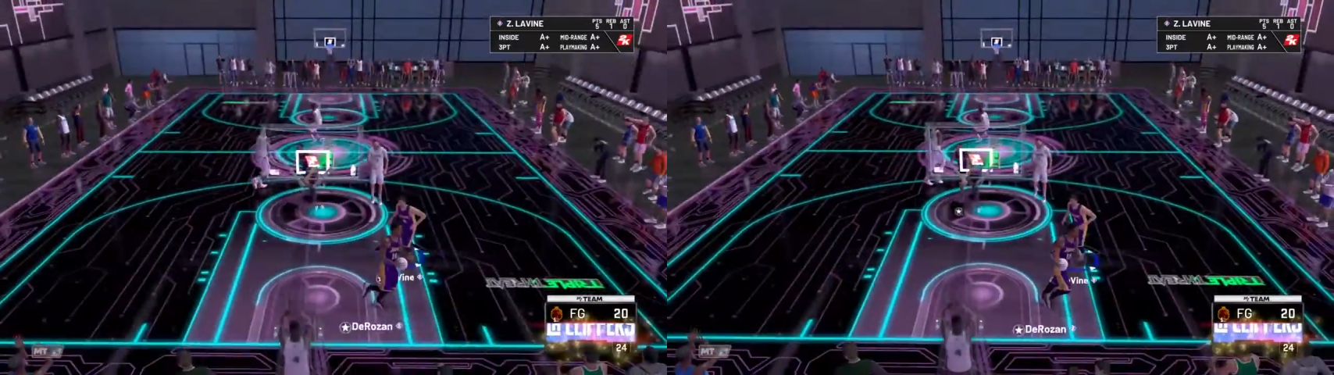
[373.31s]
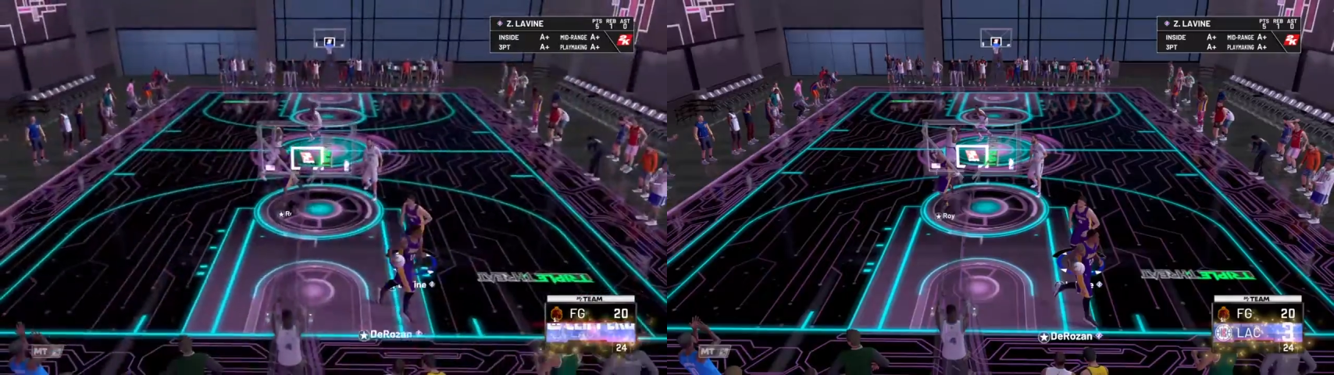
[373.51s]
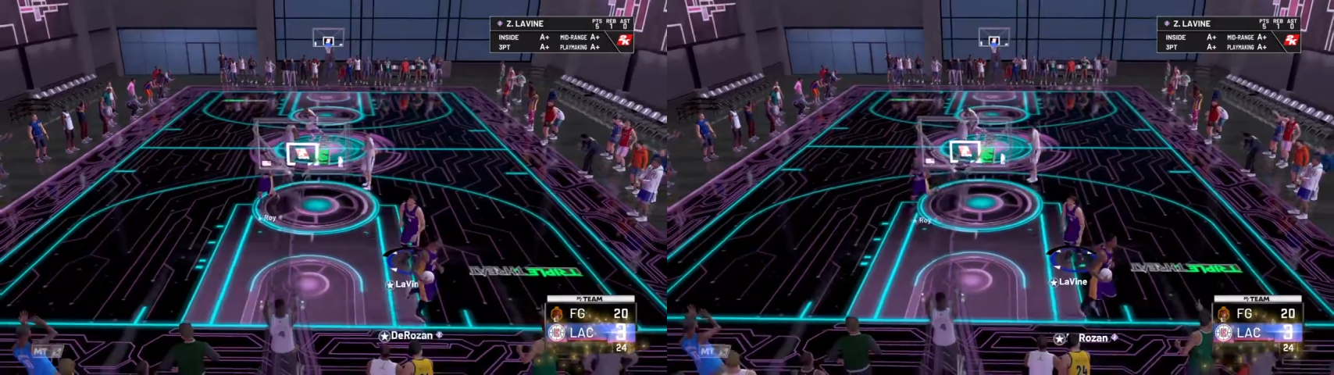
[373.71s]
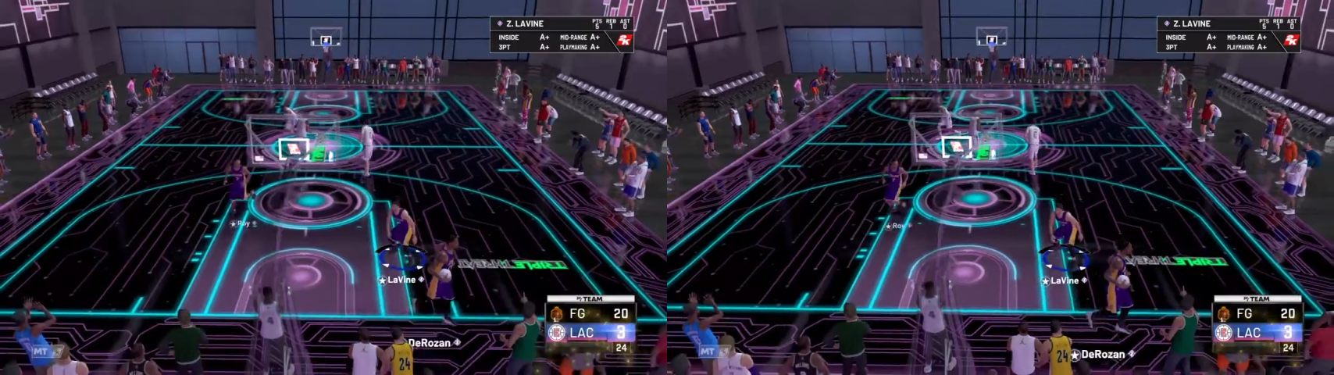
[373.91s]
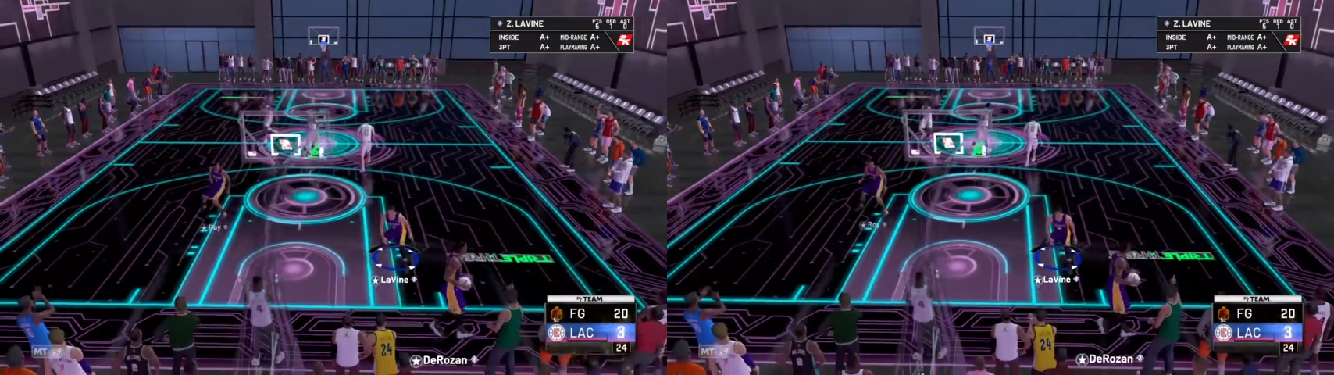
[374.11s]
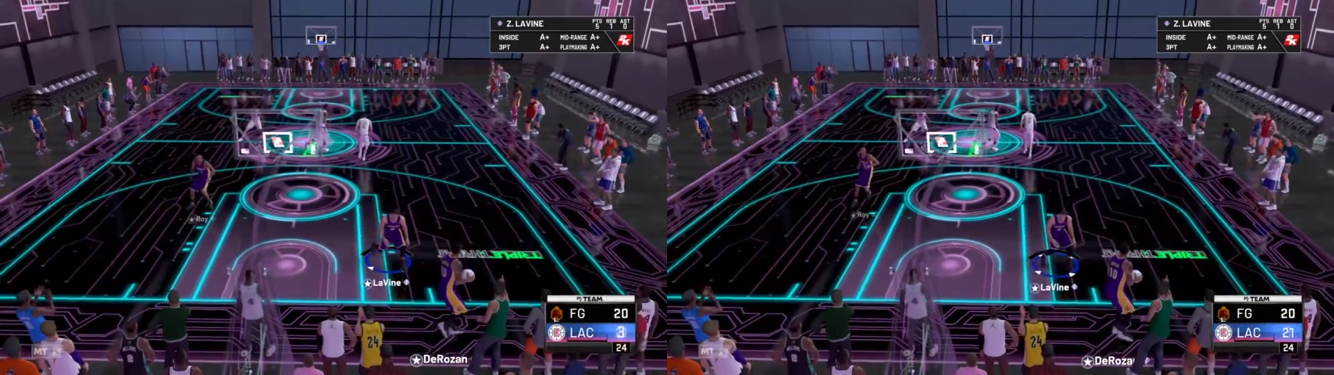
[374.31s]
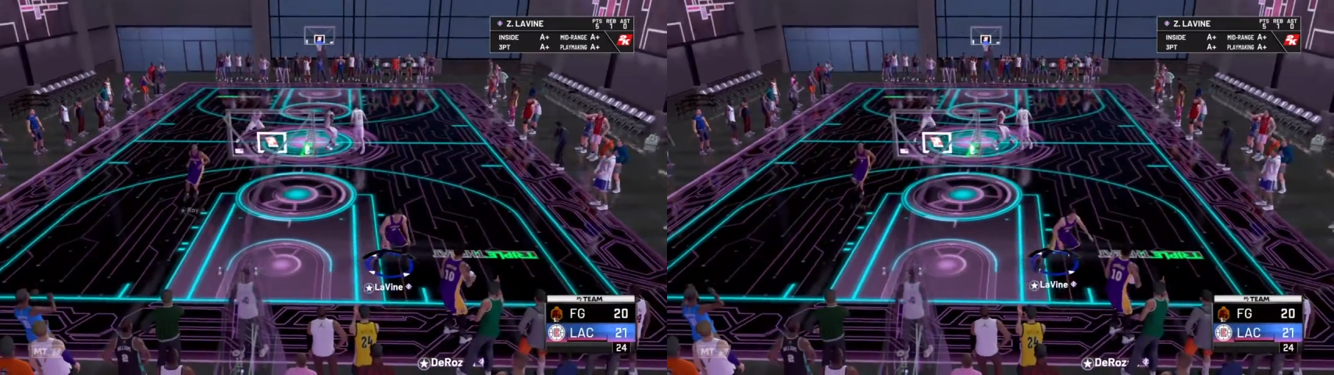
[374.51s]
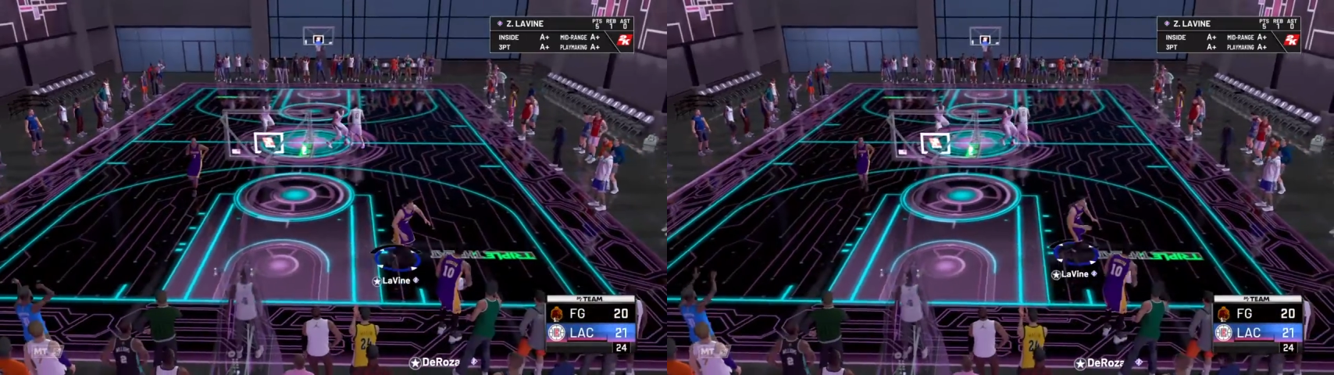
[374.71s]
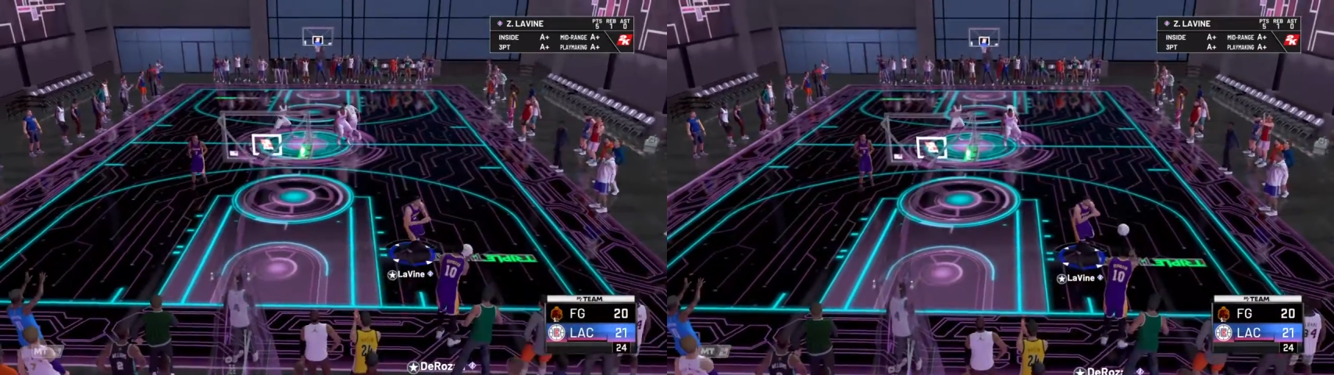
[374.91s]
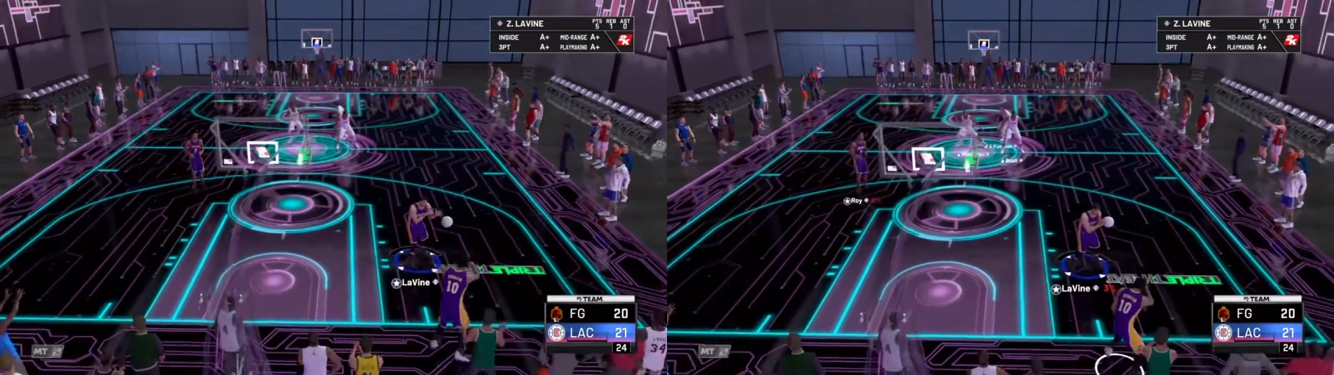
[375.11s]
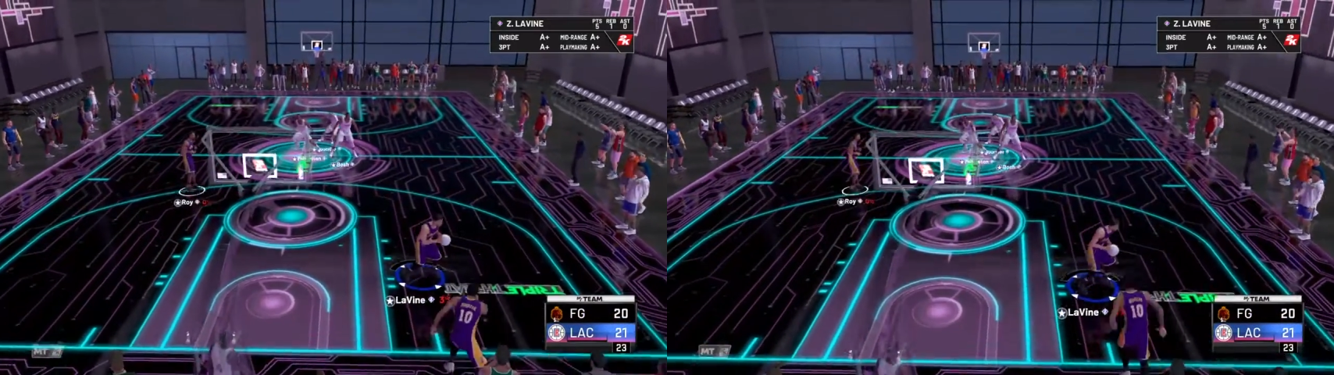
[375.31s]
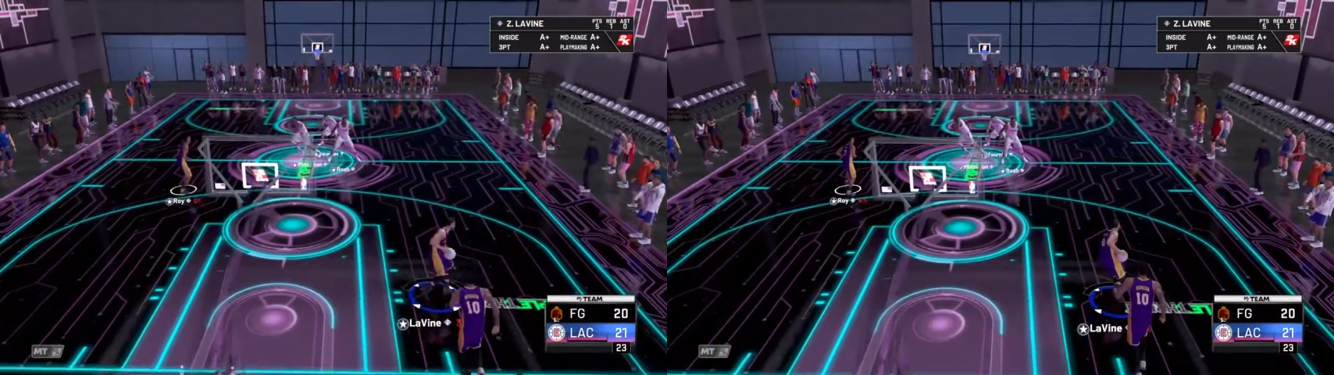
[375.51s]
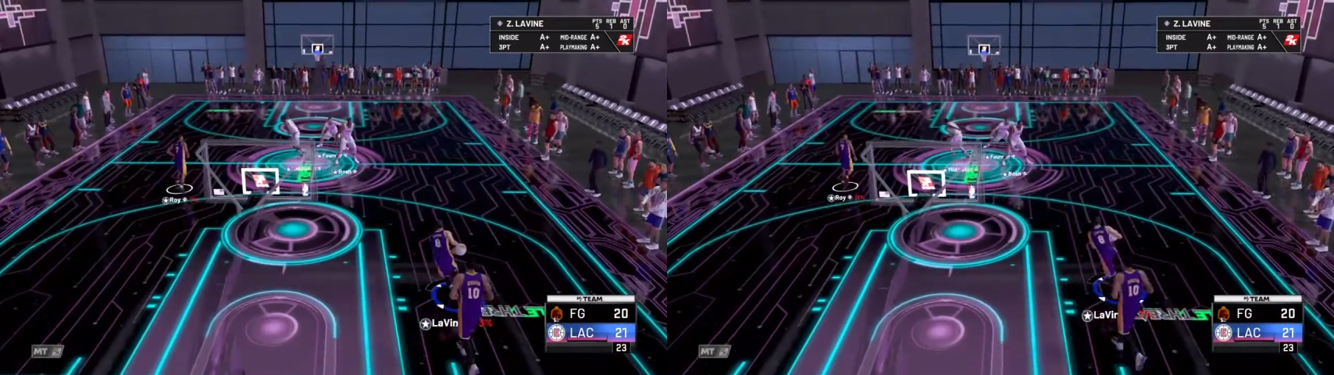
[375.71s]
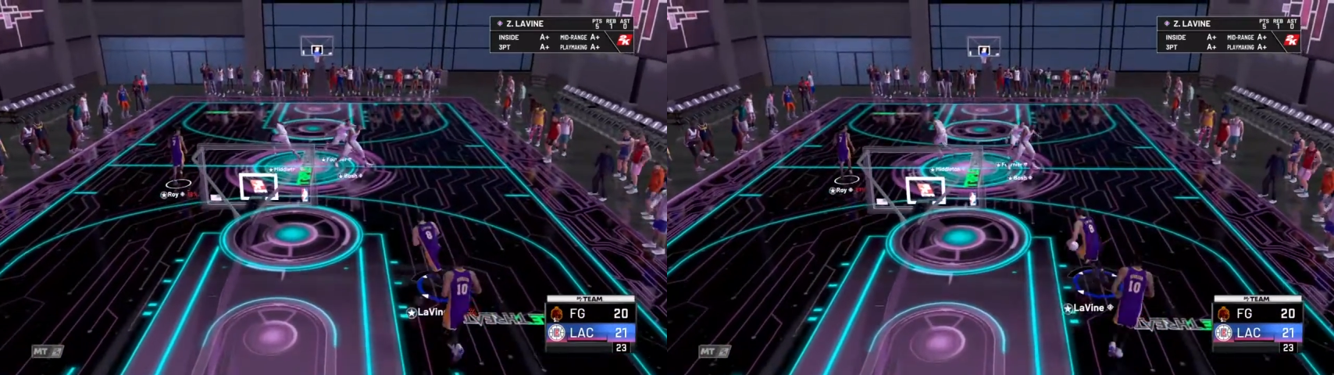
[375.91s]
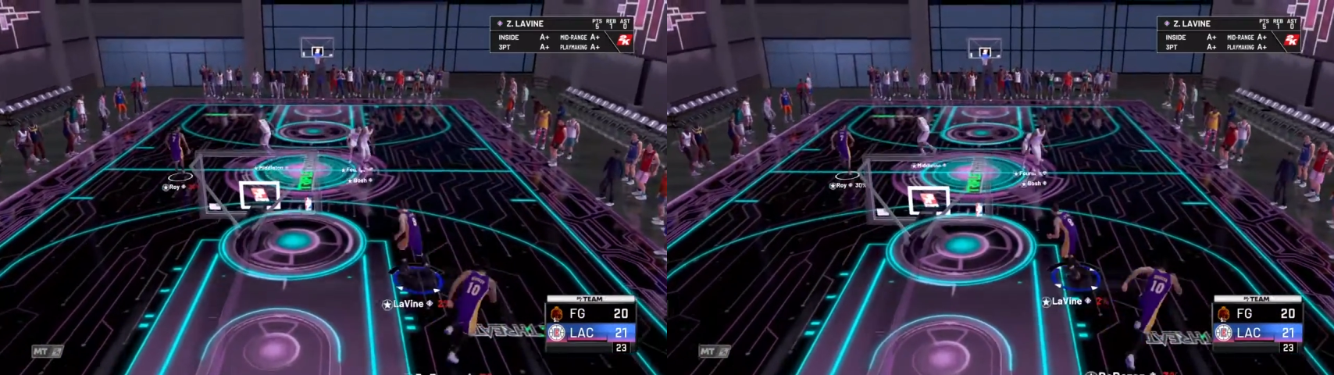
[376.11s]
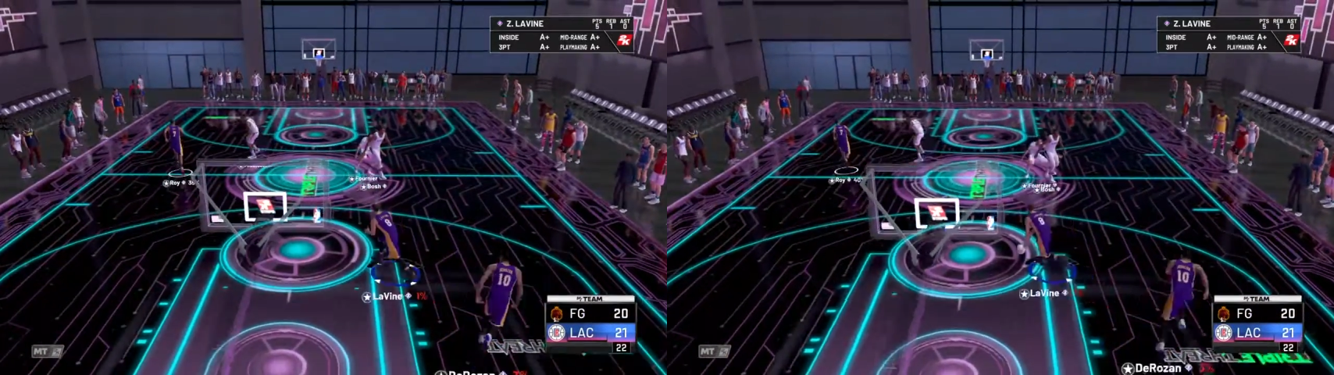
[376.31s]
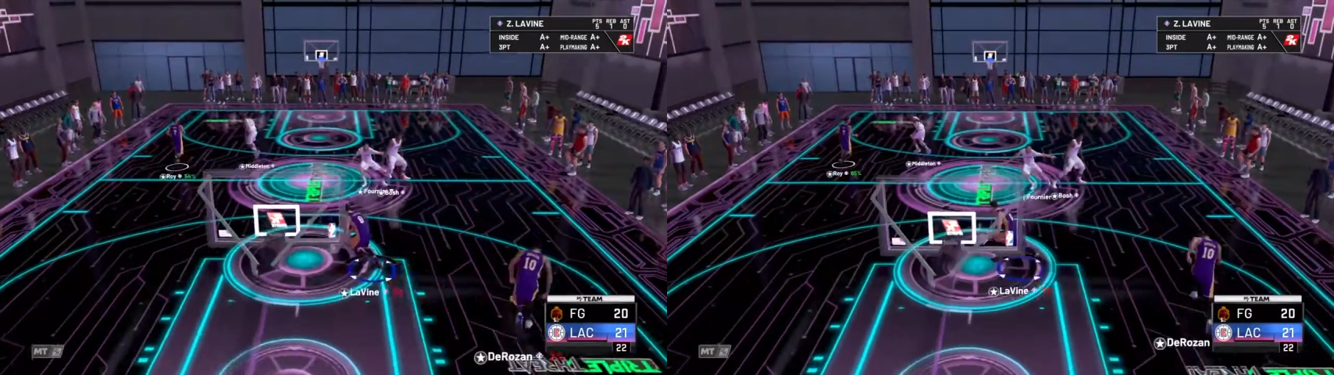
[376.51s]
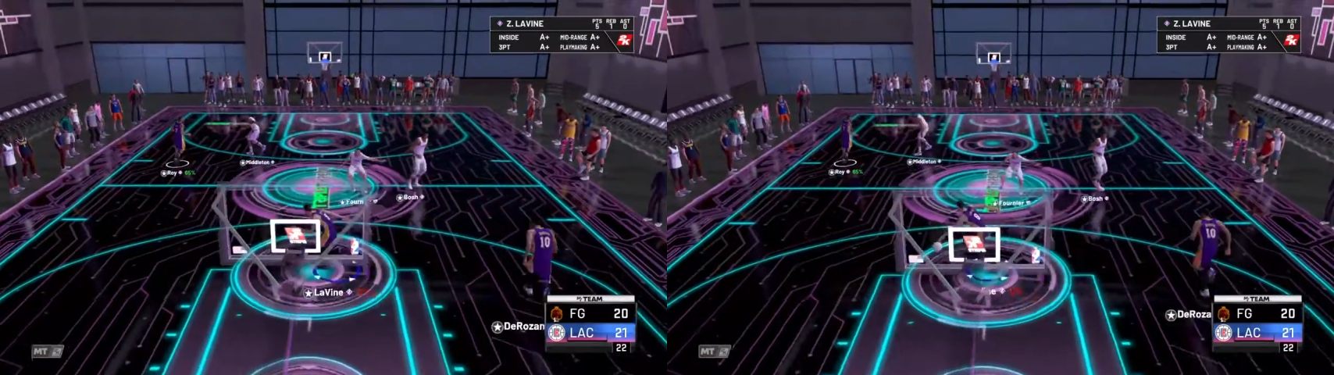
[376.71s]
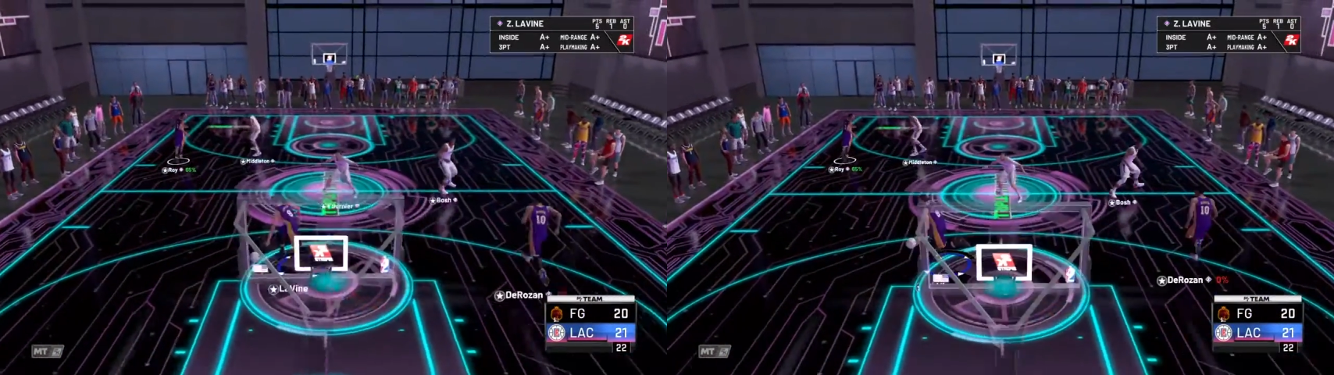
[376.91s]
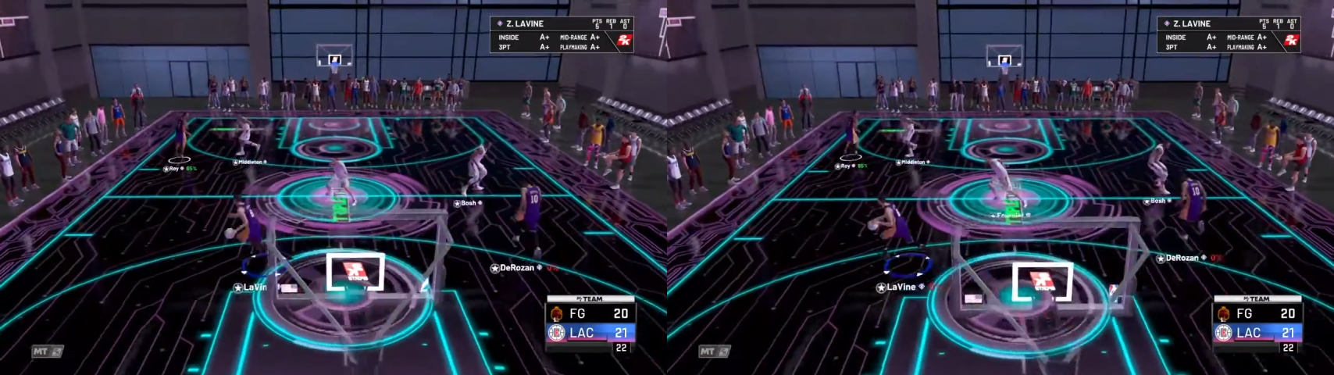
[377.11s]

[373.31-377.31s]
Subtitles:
[unreadable: no face in view]